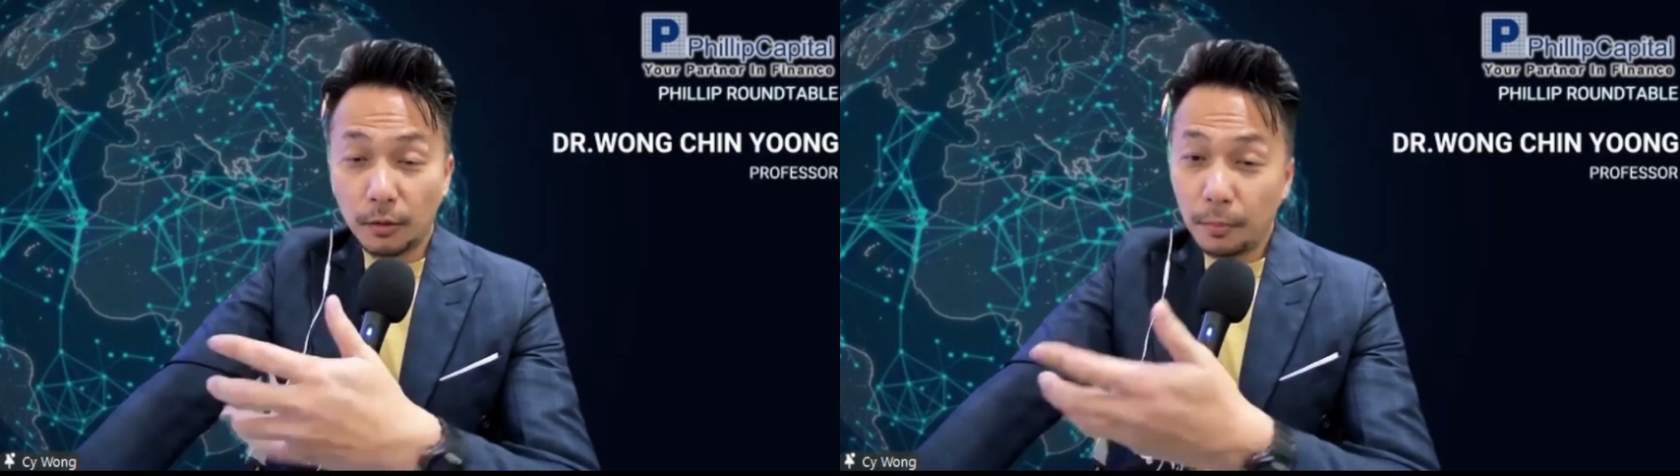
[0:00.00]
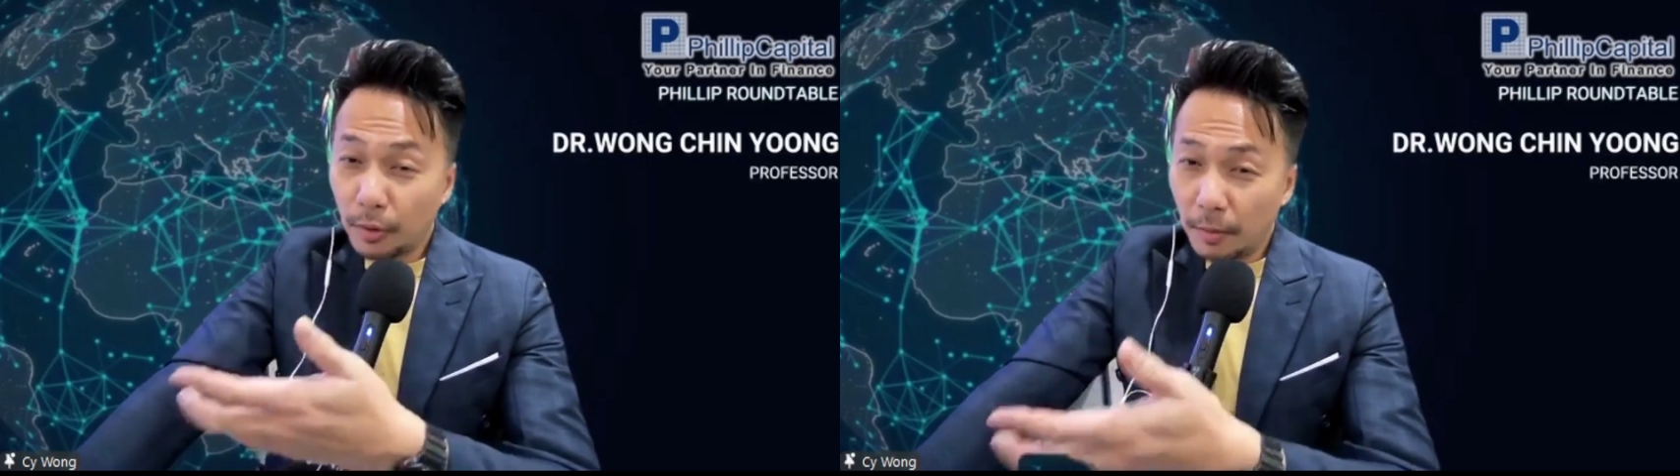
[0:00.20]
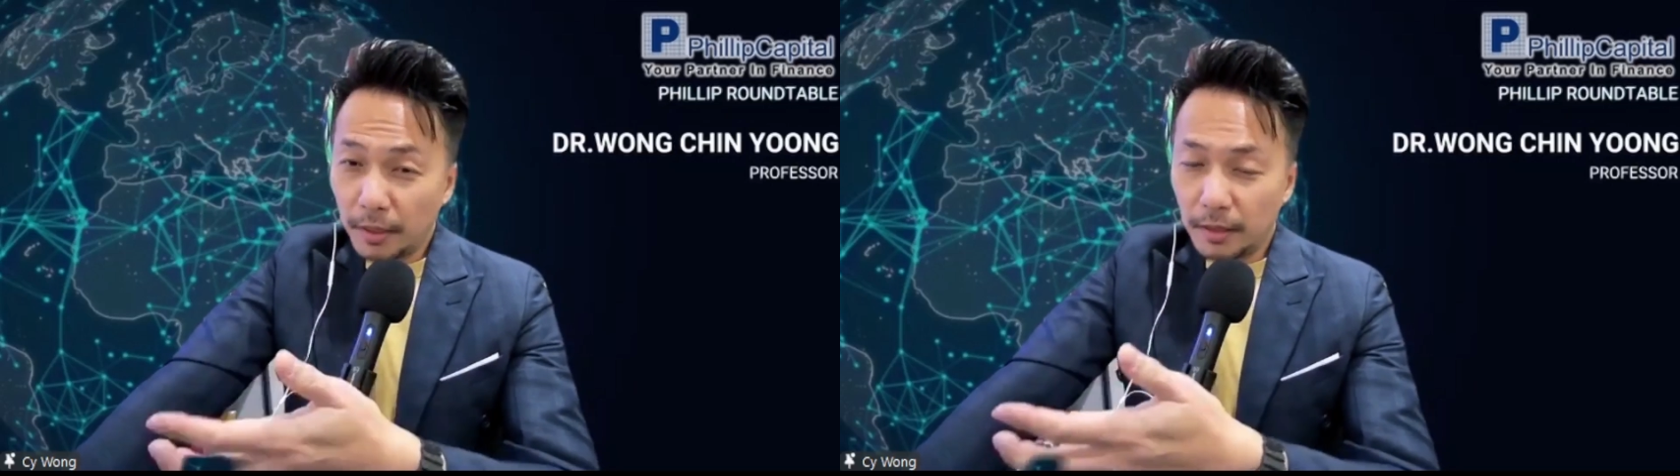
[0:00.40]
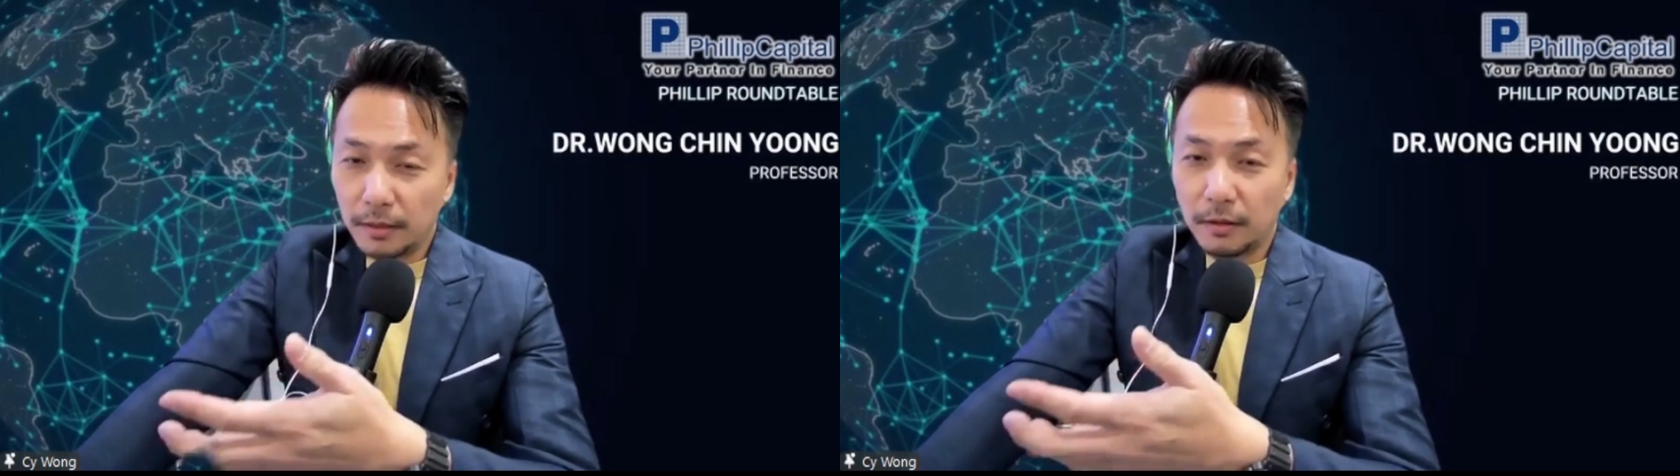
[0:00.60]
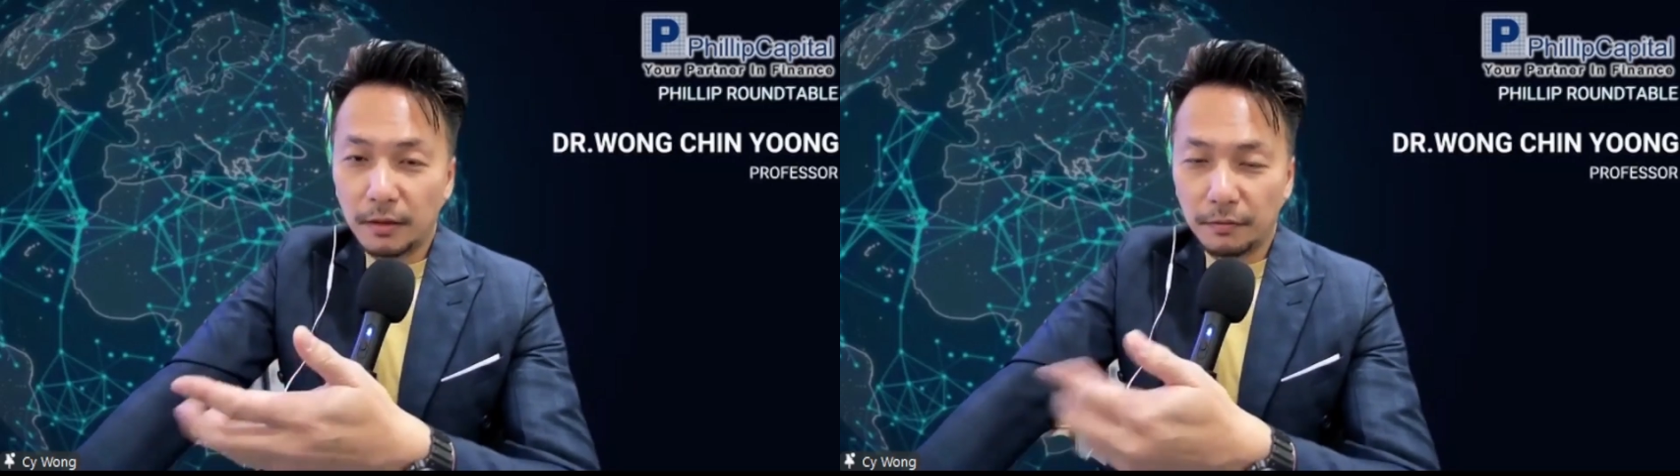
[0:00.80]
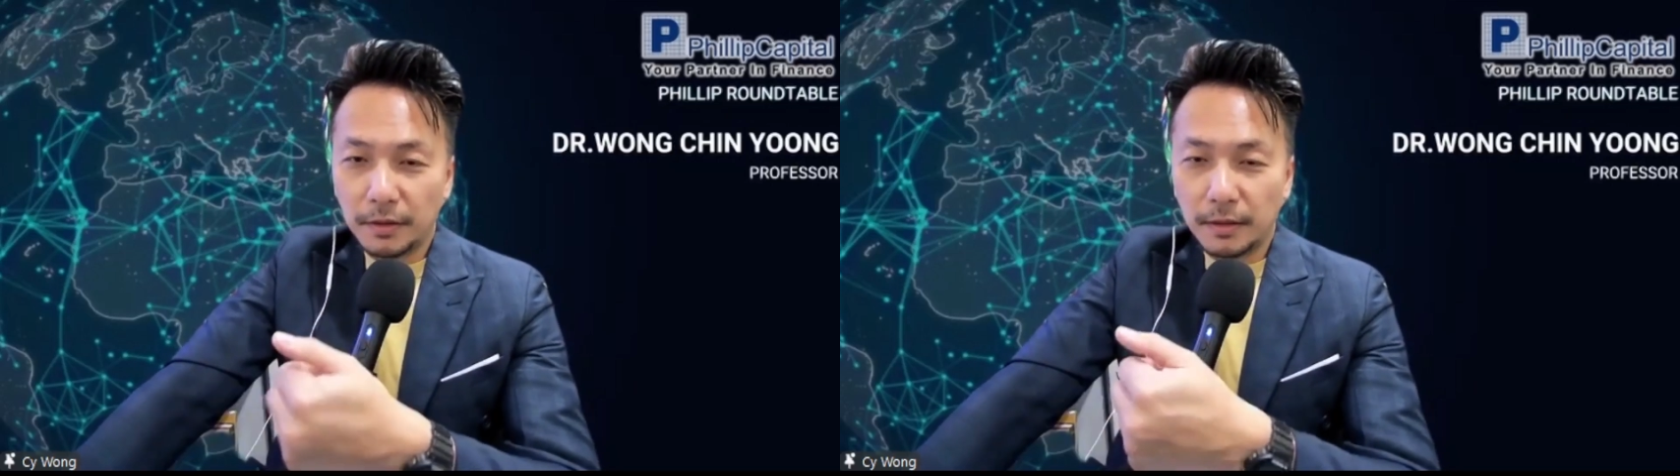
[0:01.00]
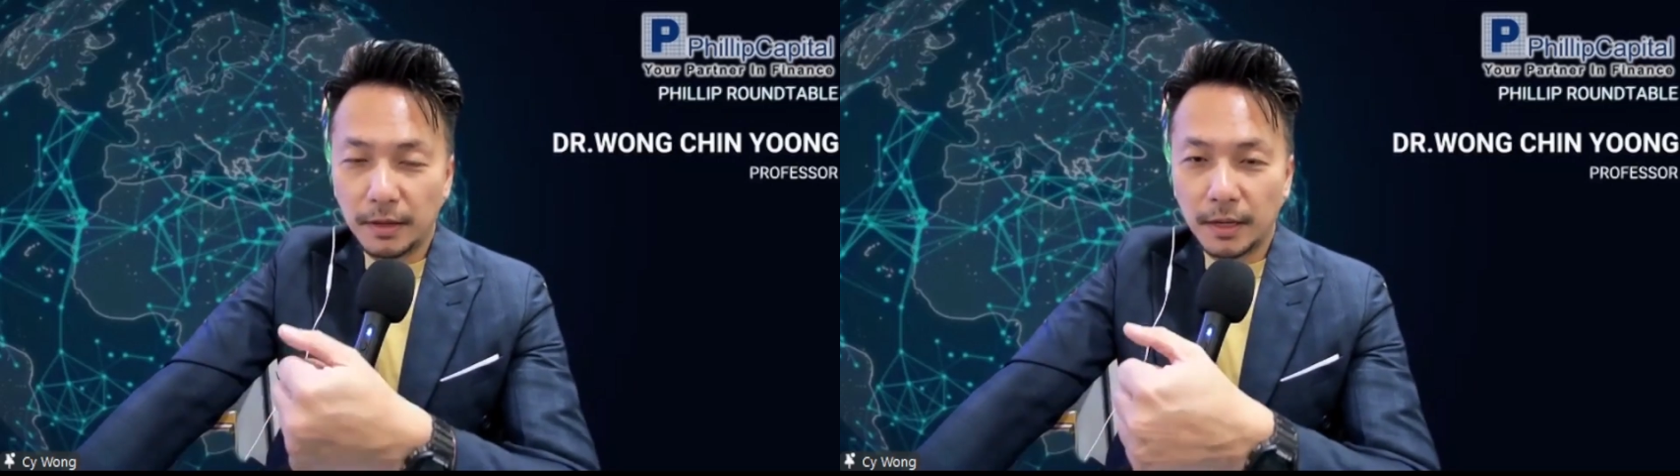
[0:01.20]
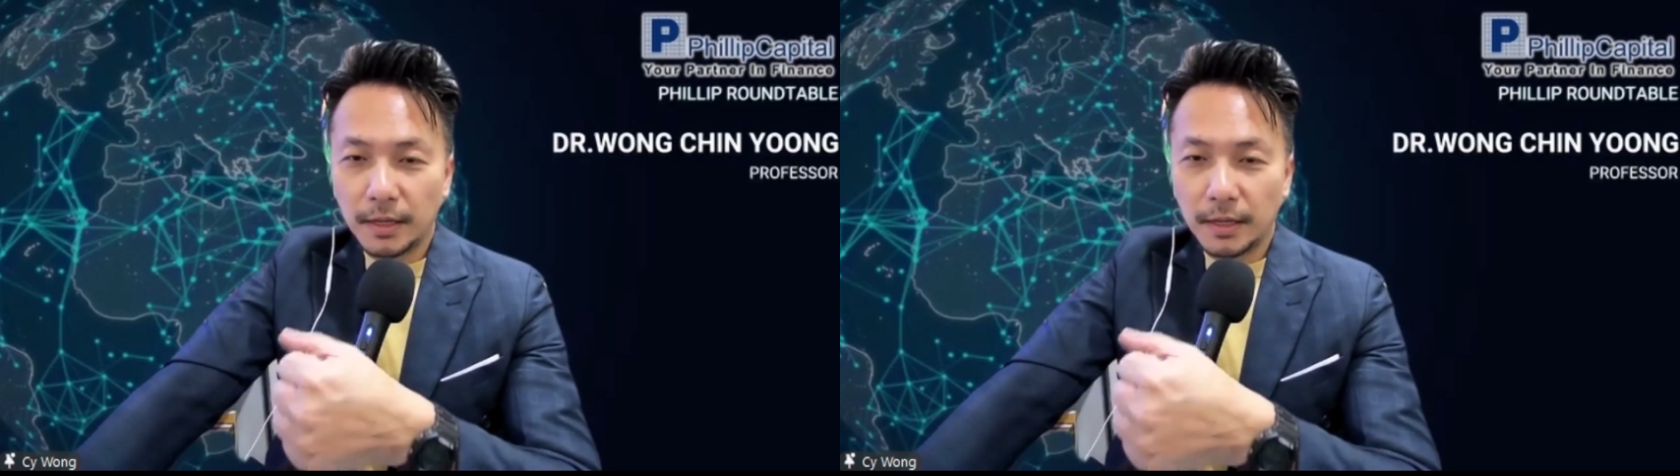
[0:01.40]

or probably not even,